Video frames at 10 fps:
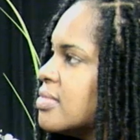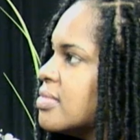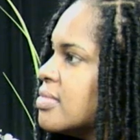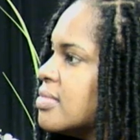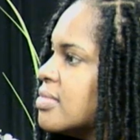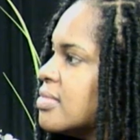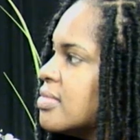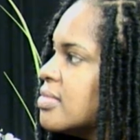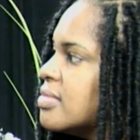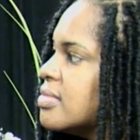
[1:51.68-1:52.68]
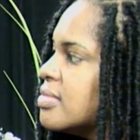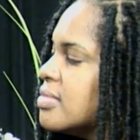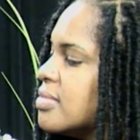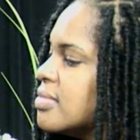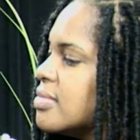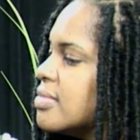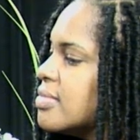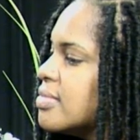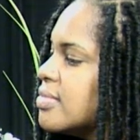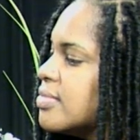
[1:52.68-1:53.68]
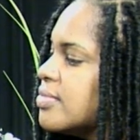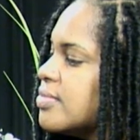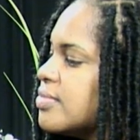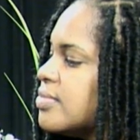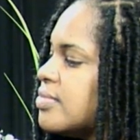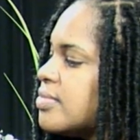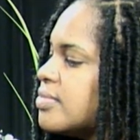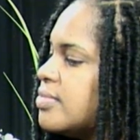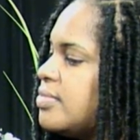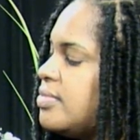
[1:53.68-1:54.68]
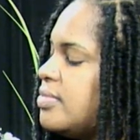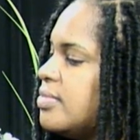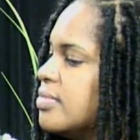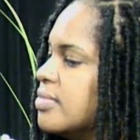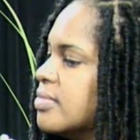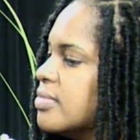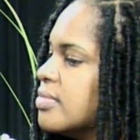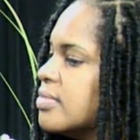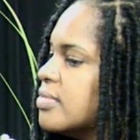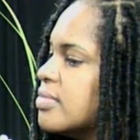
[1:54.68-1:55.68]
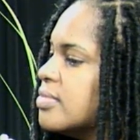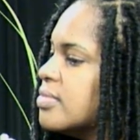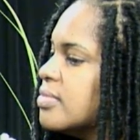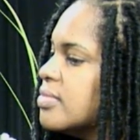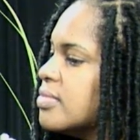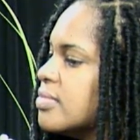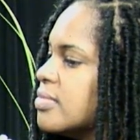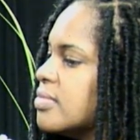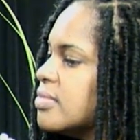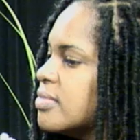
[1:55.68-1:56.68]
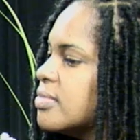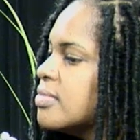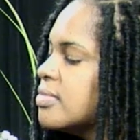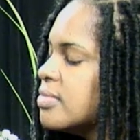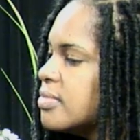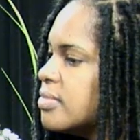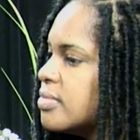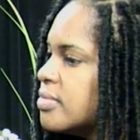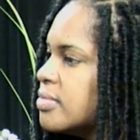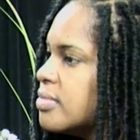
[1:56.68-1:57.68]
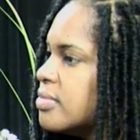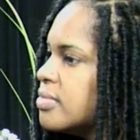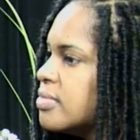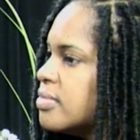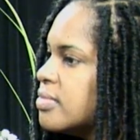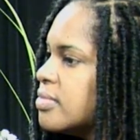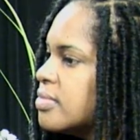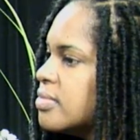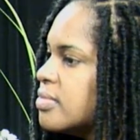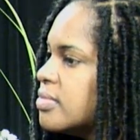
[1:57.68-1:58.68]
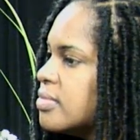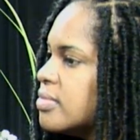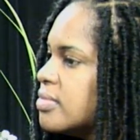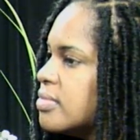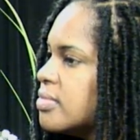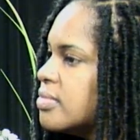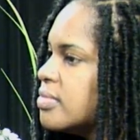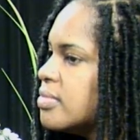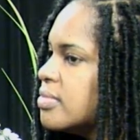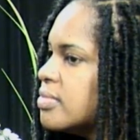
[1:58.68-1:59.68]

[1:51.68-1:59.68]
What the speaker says: No words are spoken by the person on screen.